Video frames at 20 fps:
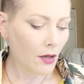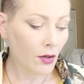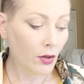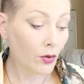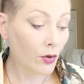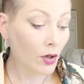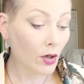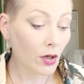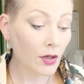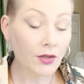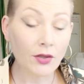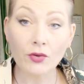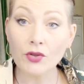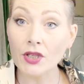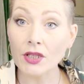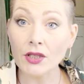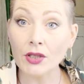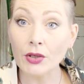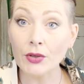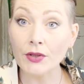You could also
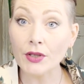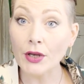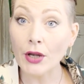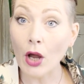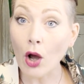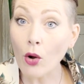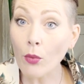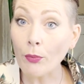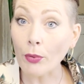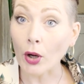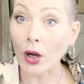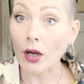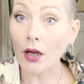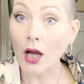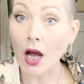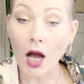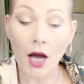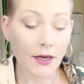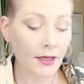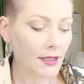just use a notebook.
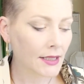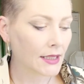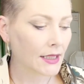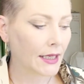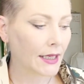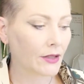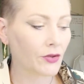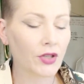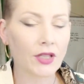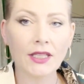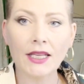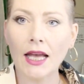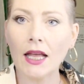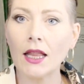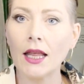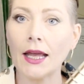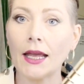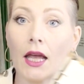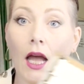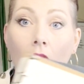Honestly, just get
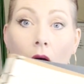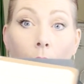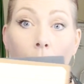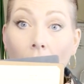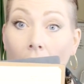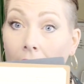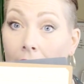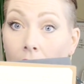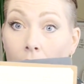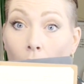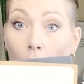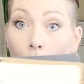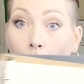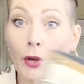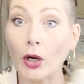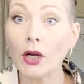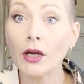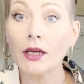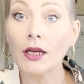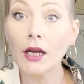a blank
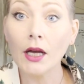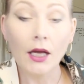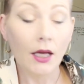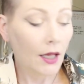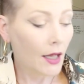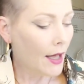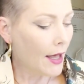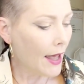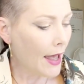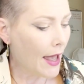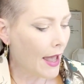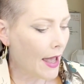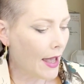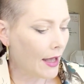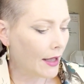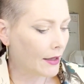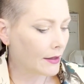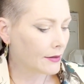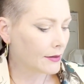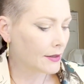notebook,
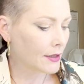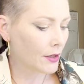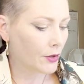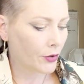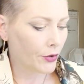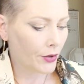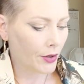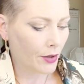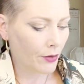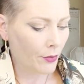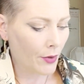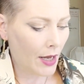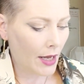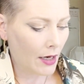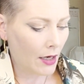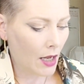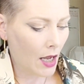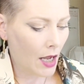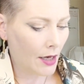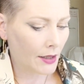and you're going to
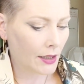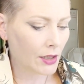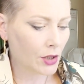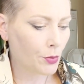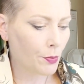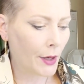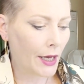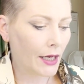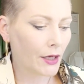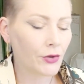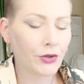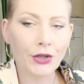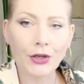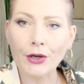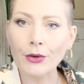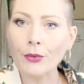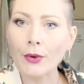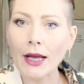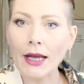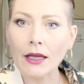write on each page, you're
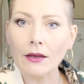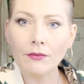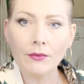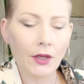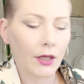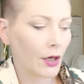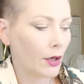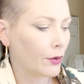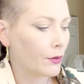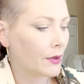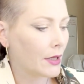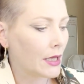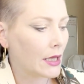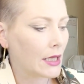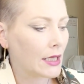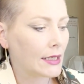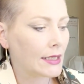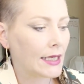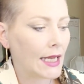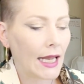going to write,
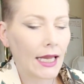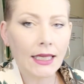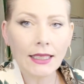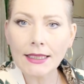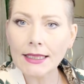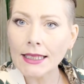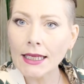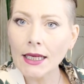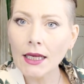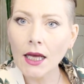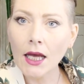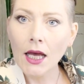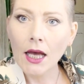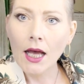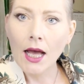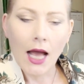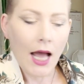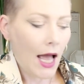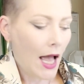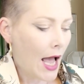the date,
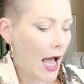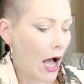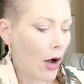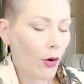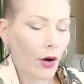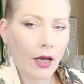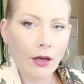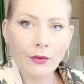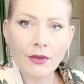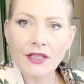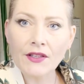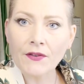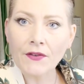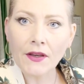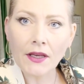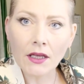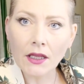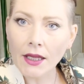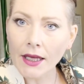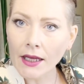how I was
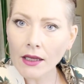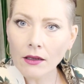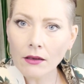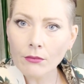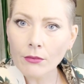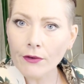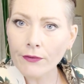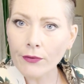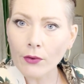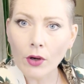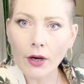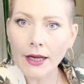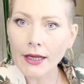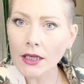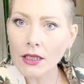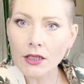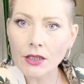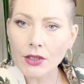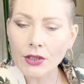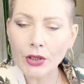feeling before I
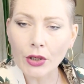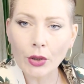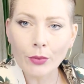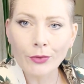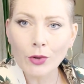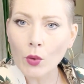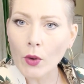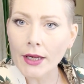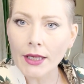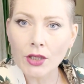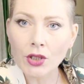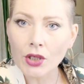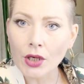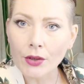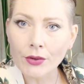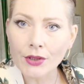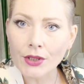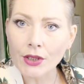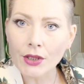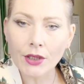consumed, what I
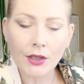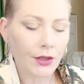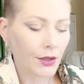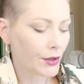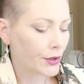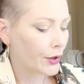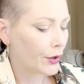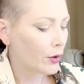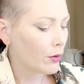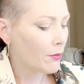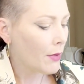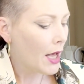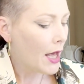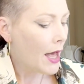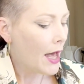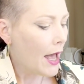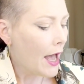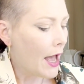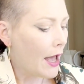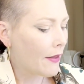chose to consume.
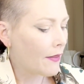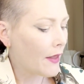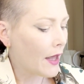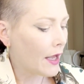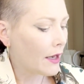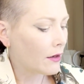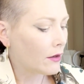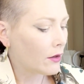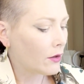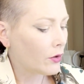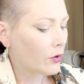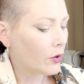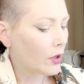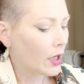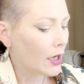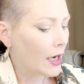And then you can